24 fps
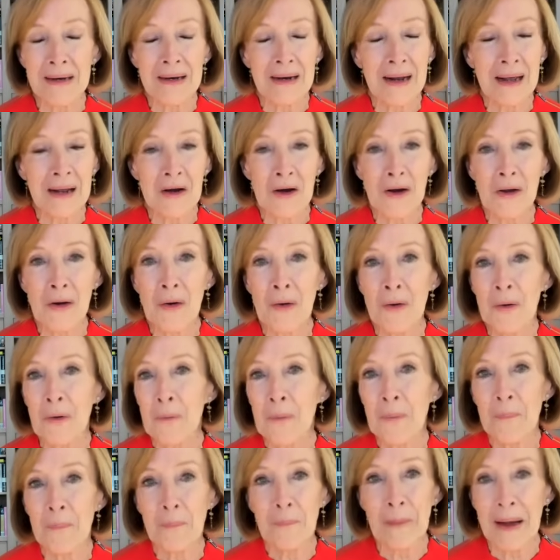And I
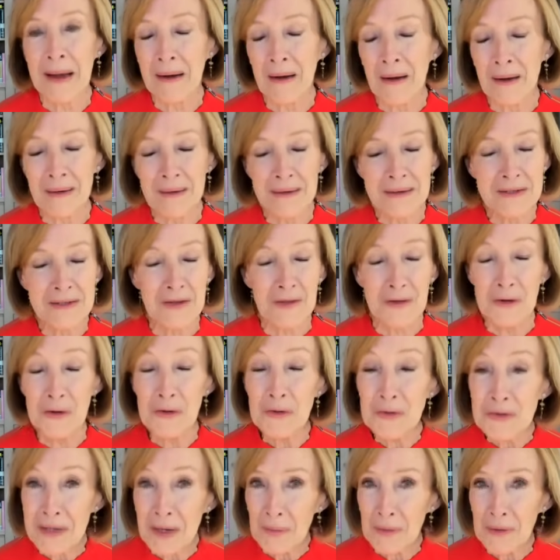know my colleagues at the
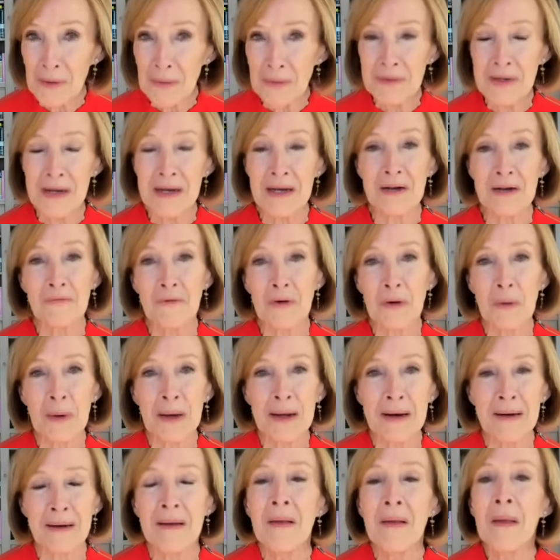NewsHour don't take it for
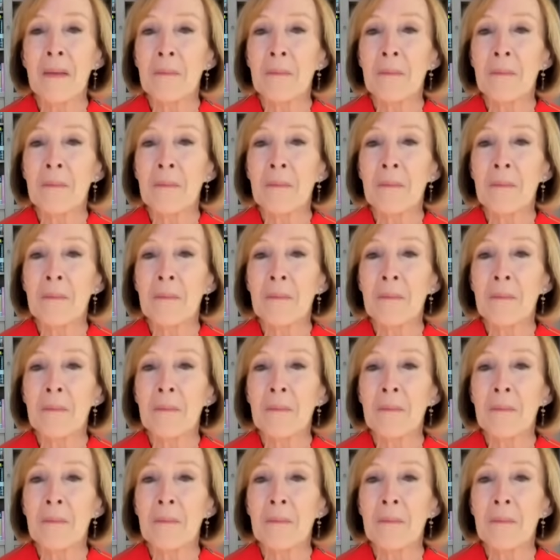granted.